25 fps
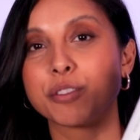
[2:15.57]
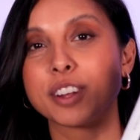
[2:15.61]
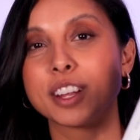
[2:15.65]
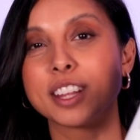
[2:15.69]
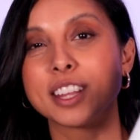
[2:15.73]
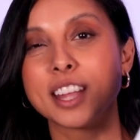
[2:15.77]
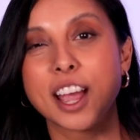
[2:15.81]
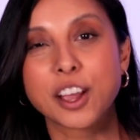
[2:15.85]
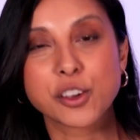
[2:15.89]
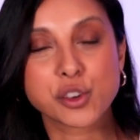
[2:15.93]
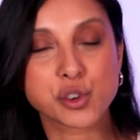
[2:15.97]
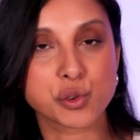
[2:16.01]
of a
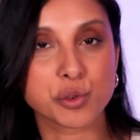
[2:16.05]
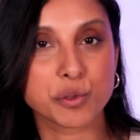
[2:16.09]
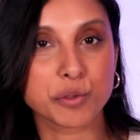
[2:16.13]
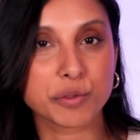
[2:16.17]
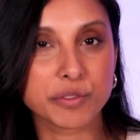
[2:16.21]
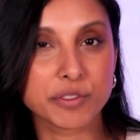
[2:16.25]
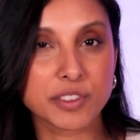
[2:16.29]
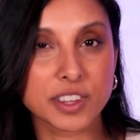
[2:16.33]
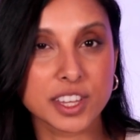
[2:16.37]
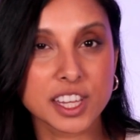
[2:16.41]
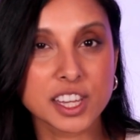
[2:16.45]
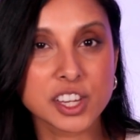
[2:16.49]
natural
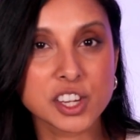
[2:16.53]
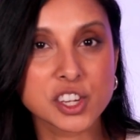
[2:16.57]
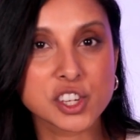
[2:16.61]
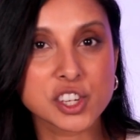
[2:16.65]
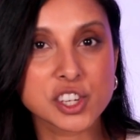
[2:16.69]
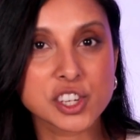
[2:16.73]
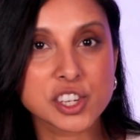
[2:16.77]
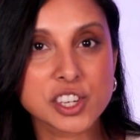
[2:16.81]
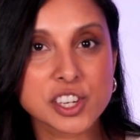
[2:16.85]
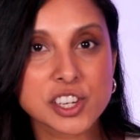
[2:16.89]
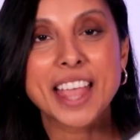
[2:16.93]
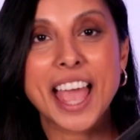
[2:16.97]

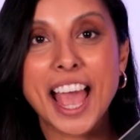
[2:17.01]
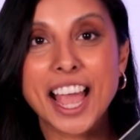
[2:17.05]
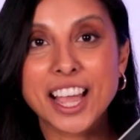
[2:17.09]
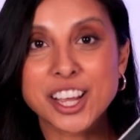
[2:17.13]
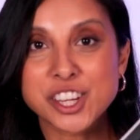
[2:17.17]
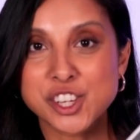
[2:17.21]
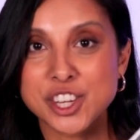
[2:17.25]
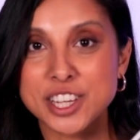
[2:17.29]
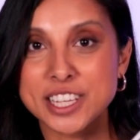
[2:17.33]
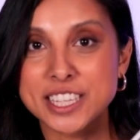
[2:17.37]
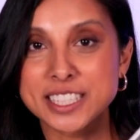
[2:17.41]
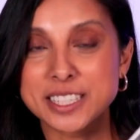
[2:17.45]
finish.
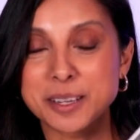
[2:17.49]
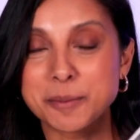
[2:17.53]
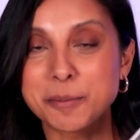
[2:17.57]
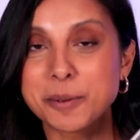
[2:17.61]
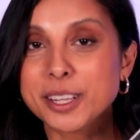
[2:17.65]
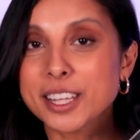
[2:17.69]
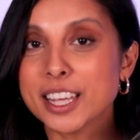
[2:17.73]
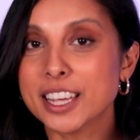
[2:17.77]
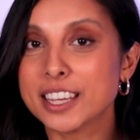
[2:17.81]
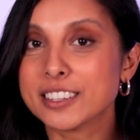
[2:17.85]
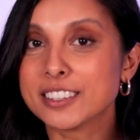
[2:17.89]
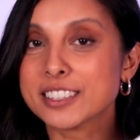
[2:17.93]
Actually,
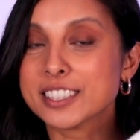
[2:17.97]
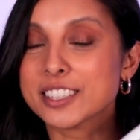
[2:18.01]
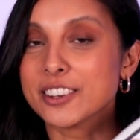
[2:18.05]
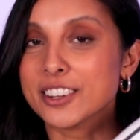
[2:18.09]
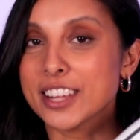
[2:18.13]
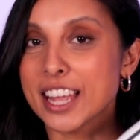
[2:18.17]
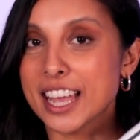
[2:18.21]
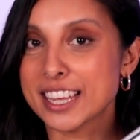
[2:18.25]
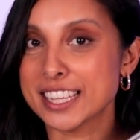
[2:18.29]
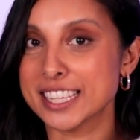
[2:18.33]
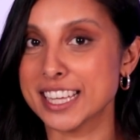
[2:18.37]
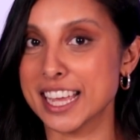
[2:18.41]
someone else
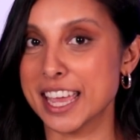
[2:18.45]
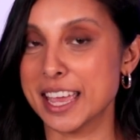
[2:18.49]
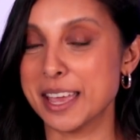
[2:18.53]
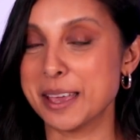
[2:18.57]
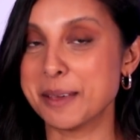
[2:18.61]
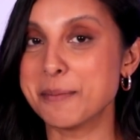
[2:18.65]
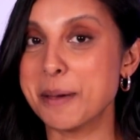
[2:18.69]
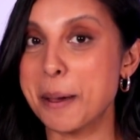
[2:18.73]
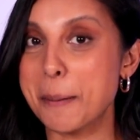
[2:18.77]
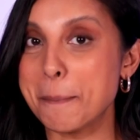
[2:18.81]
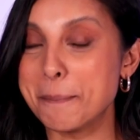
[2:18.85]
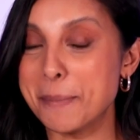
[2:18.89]
on our
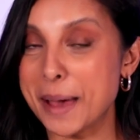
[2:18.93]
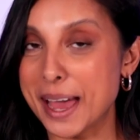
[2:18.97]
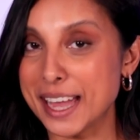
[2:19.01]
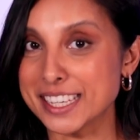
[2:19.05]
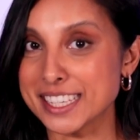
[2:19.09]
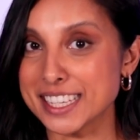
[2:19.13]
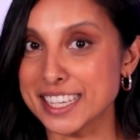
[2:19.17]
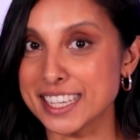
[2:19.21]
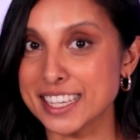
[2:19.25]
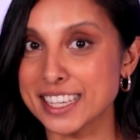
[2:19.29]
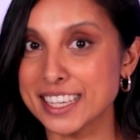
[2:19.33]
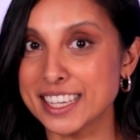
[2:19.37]
team,
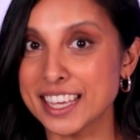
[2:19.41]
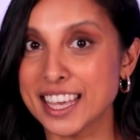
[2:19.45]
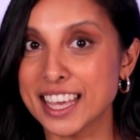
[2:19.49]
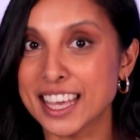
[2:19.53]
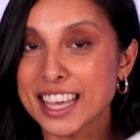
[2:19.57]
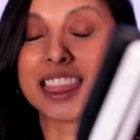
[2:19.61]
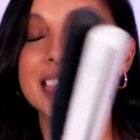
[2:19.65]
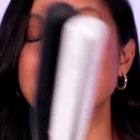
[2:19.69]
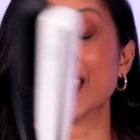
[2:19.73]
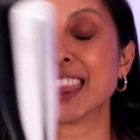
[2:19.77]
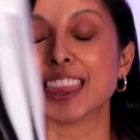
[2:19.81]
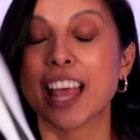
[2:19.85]
Maddie,
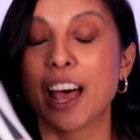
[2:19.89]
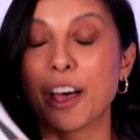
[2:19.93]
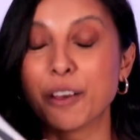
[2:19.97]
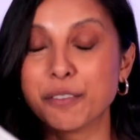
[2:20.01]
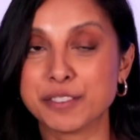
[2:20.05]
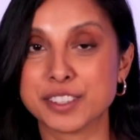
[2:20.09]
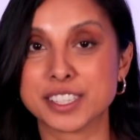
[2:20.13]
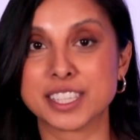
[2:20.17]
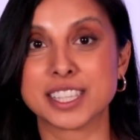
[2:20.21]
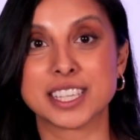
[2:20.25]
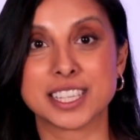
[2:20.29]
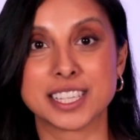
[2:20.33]

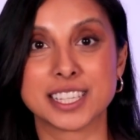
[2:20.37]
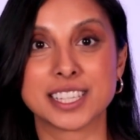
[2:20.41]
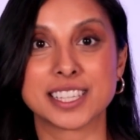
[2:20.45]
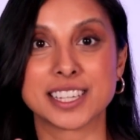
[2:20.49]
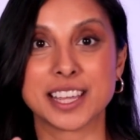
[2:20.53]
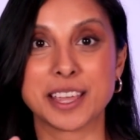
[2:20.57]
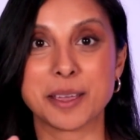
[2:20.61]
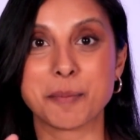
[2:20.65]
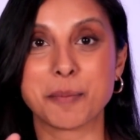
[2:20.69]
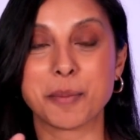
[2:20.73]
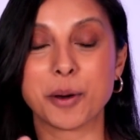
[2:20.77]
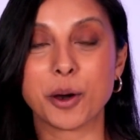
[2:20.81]
loves this
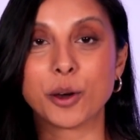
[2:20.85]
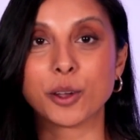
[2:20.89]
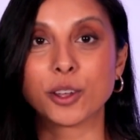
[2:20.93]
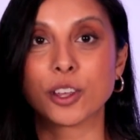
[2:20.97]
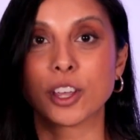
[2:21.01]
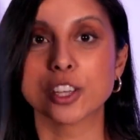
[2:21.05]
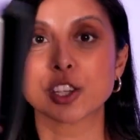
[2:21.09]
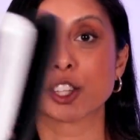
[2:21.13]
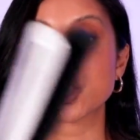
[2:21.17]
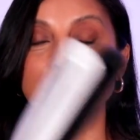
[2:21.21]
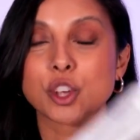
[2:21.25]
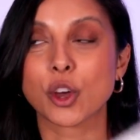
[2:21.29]

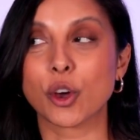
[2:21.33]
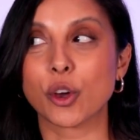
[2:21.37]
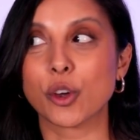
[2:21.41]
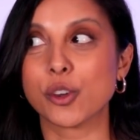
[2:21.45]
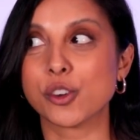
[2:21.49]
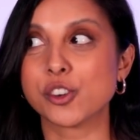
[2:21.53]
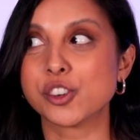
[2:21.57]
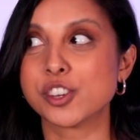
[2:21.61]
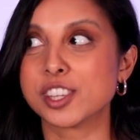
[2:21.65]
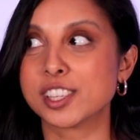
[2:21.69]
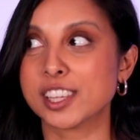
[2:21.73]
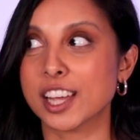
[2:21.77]
Steampod.
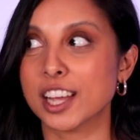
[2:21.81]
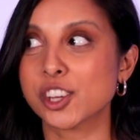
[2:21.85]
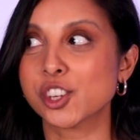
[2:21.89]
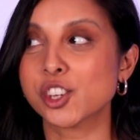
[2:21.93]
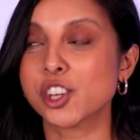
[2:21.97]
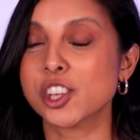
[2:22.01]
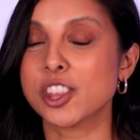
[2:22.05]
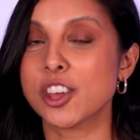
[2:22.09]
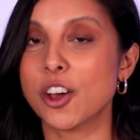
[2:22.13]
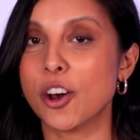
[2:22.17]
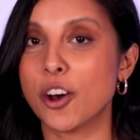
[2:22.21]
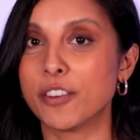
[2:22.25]
So she's
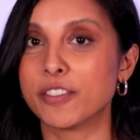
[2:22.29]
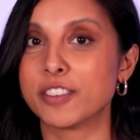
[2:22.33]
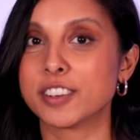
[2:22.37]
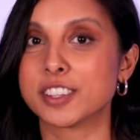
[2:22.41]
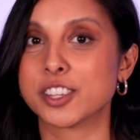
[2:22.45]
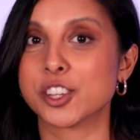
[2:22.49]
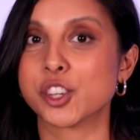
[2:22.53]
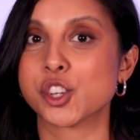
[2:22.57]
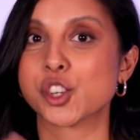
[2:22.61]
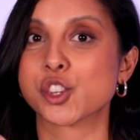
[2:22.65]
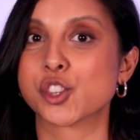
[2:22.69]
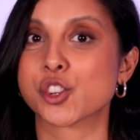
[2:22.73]
actually in the
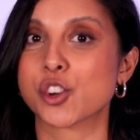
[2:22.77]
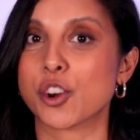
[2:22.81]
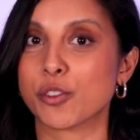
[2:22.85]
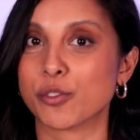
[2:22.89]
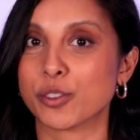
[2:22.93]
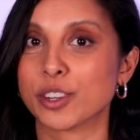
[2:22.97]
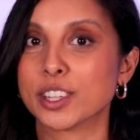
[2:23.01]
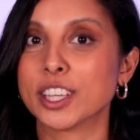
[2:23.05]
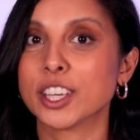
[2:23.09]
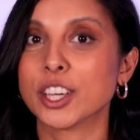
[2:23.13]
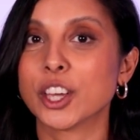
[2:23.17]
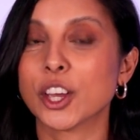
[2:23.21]
office and she's got
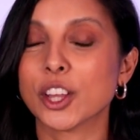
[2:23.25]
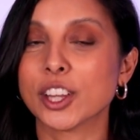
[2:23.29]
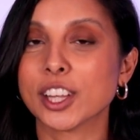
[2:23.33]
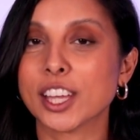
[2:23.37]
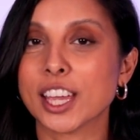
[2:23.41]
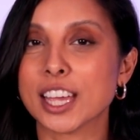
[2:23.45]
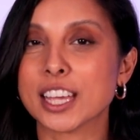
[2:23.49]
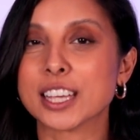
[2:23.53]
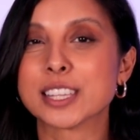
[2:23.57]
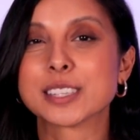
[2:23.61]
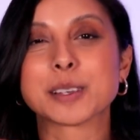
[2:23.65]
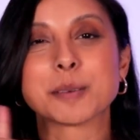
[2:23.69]
really curly
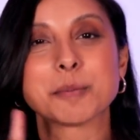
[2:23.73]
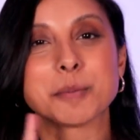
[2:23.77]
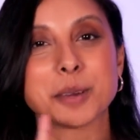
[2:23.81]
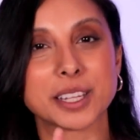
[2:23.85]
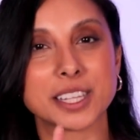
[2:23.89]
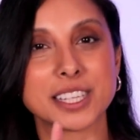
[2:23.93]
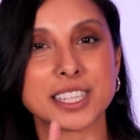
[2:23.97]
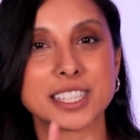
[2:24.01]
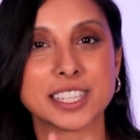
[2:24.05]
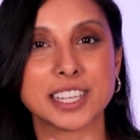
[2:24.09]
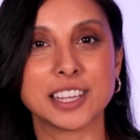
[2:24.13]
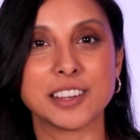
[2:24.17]
hair. So I'm
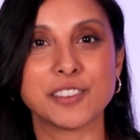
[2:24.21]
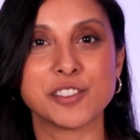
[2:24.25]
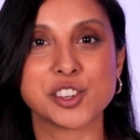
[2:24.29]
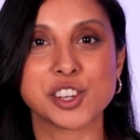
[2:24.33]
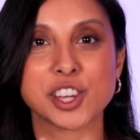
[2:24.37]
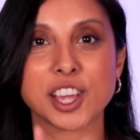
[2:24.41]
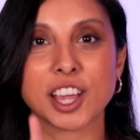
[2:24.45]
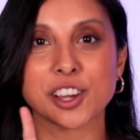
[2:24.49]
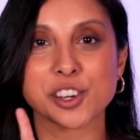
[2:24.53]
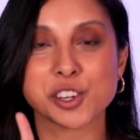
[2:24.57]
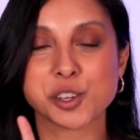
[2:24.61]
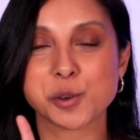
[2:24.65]
going to see if
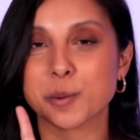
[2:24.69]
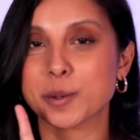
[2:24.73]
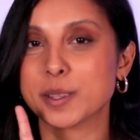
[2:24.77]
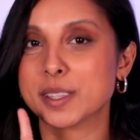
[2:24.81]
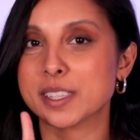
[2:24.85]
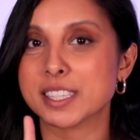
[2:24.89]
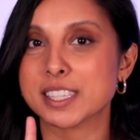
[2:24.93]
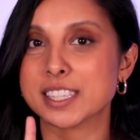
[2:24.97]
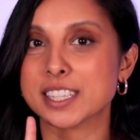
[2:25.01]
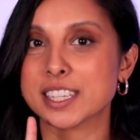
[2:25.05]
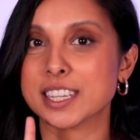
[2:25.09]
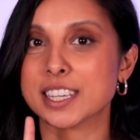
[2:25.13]
she actually
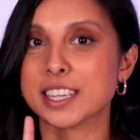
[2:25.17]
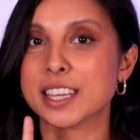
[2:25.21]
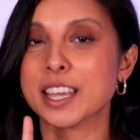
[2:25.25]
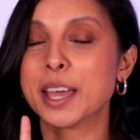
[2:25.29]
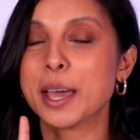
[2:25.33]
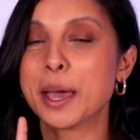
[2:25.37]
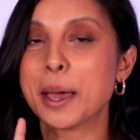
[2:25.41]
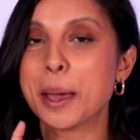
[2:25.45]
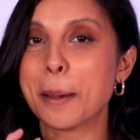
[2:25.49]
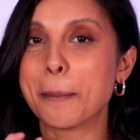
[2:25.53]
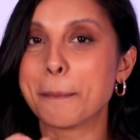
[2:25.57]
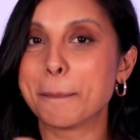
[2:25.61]
wants to
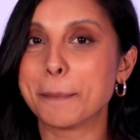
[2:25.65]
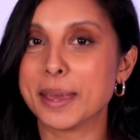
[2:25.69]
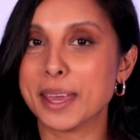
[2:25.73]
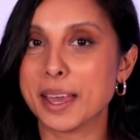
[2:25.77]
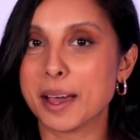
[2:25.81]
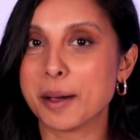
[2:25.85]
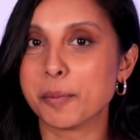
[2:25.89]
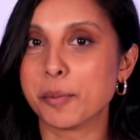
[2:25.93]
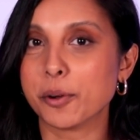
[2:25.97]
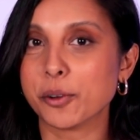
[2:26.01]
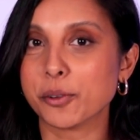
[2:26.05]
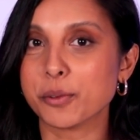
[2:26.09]
be
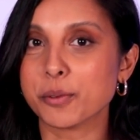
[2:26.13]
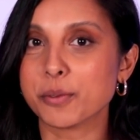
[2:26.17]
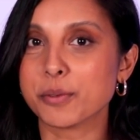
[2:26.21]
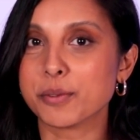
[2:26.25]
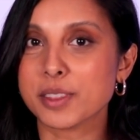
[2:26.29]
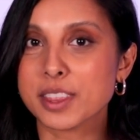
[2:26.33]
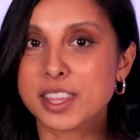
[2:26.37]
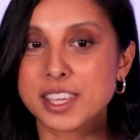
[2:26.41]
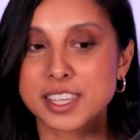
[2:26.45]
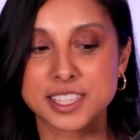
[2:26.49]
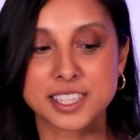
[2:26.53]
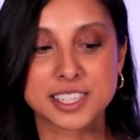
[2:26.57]
our model
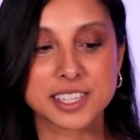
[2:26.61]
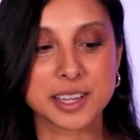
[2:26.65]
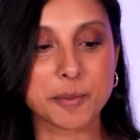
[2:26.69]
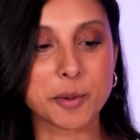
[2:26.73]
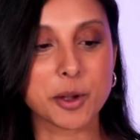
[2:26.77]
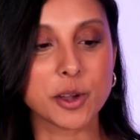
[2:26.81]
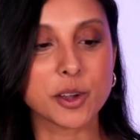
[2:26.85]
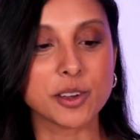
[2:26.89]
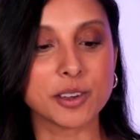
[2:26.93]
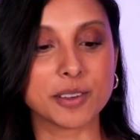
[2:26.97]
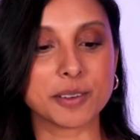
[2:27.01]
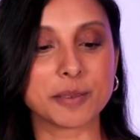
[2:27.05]
for this
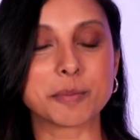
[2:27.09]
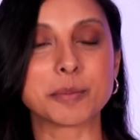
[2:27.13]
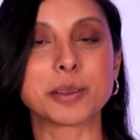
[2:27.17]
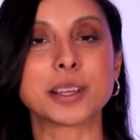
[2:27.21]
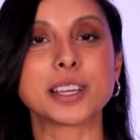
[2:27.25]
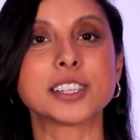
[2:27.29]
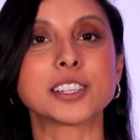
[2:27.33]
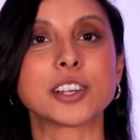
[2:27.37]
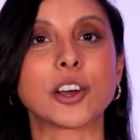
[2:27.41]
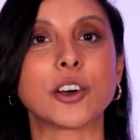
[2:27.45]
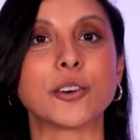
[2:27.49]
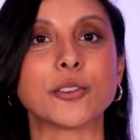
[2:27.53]
demo.
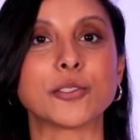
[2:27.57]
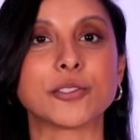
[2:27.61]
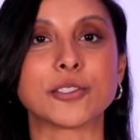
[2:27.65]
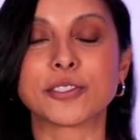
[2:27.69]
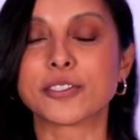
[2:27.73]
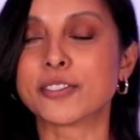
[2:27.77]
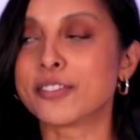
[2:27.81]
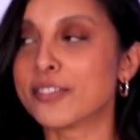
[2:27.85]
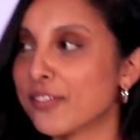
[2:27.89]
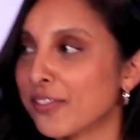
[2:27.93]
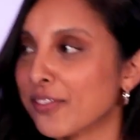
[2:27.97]
Please hold.